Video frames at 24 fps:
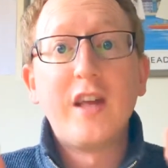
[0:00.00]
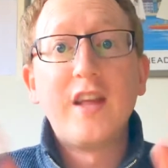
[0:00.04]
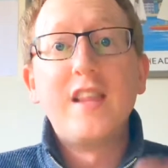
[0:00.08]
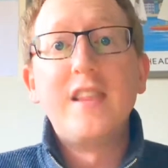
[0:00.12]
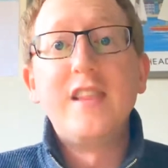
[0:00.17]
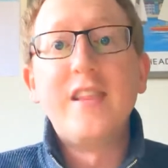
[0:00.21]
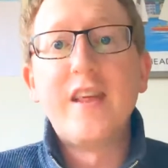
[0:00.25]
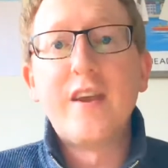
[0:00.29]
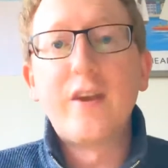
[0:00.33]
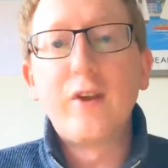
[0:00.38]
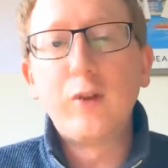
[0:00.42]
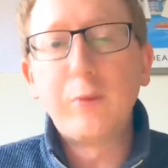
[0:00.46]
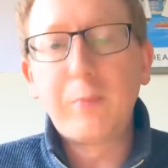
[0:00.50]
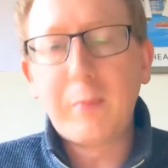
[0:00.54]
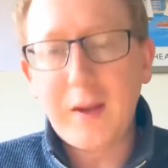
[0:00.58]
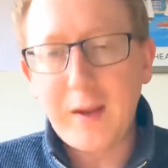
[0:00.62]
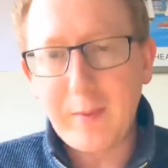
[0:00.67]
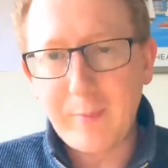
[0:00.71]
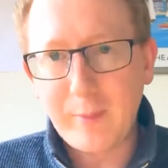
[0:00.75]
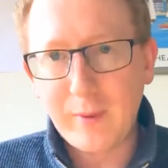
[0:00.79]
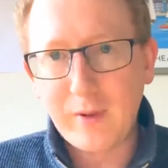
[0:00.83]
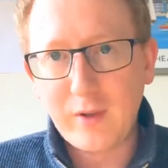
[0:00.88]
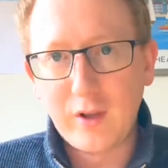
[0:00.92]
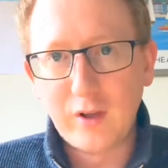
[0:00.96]
little
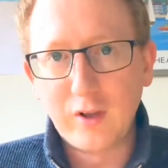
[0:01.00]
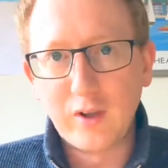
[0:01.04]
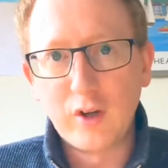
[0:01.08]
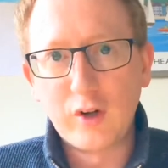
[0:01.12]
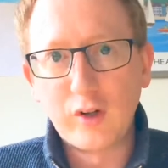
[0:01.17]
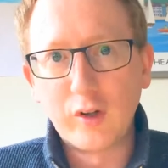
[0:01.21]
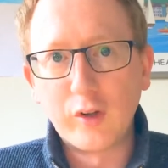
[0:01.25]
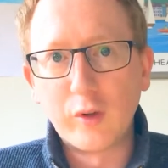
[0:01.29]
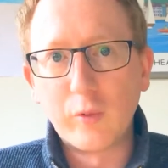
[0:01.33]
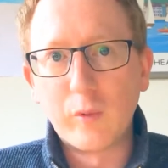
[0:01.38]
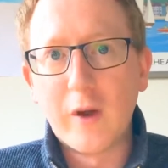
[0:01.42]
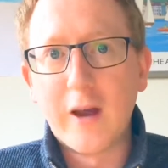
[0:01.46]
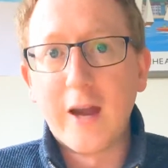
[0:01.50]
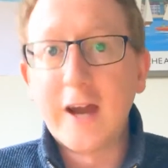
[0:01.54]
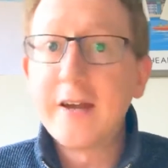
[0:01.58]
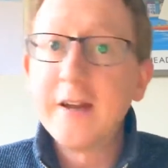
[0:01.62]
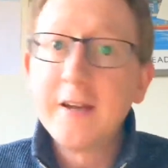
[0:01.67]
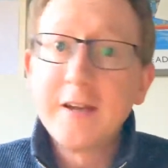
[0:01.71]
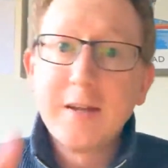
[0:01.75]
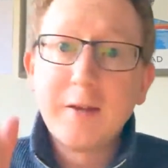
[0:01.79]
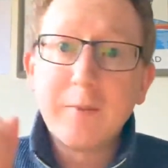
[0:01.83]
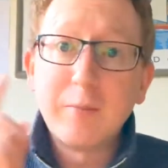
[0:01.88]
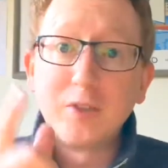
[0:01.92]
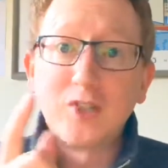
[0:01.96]
people along the way.
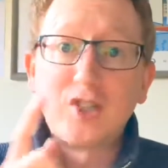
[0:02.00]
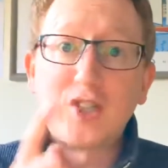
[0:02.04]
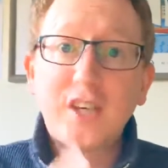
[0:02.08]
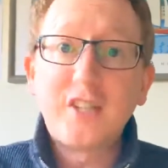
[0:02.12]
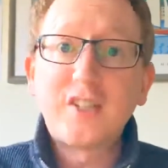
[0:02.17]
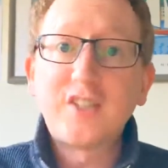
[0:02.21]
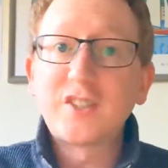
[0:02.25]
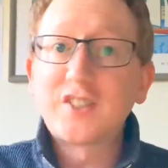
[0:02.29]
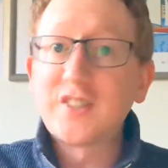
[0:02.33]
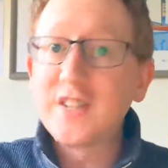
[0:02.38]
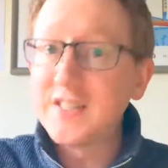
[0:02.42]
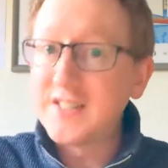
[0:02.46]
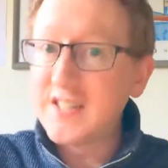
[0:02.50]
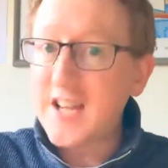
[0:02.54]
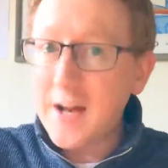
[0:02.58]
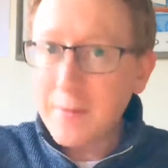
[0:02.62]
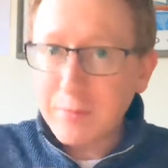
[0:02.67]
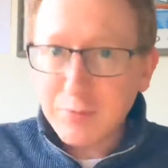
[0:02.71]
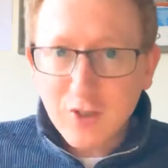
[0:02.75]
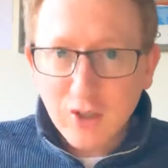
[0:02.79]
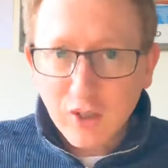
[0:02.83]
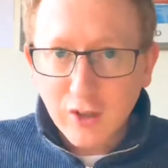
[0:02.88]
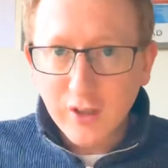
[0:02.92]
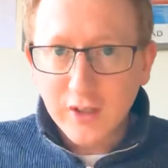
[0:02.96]
But Jesus says,
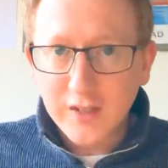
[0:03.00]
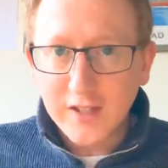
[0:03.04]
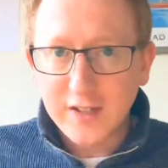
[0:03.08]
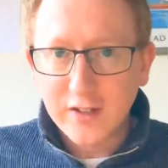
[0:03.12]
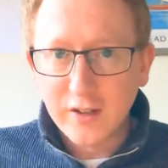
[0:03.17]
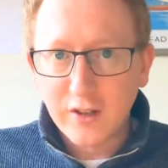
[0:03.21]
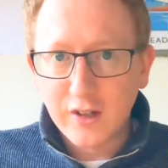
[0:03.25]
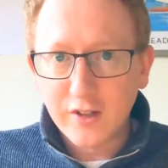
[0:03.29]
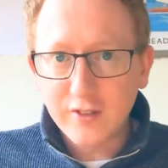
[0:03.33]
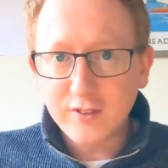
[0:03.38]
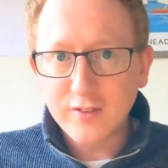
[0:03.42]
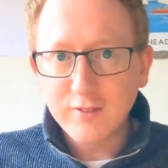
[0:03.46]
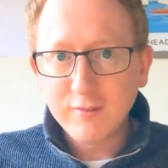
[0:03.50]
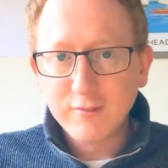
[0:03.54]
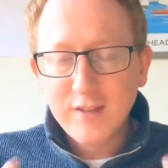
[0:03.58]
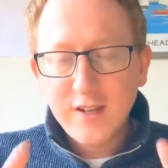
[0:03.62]
absolutely not.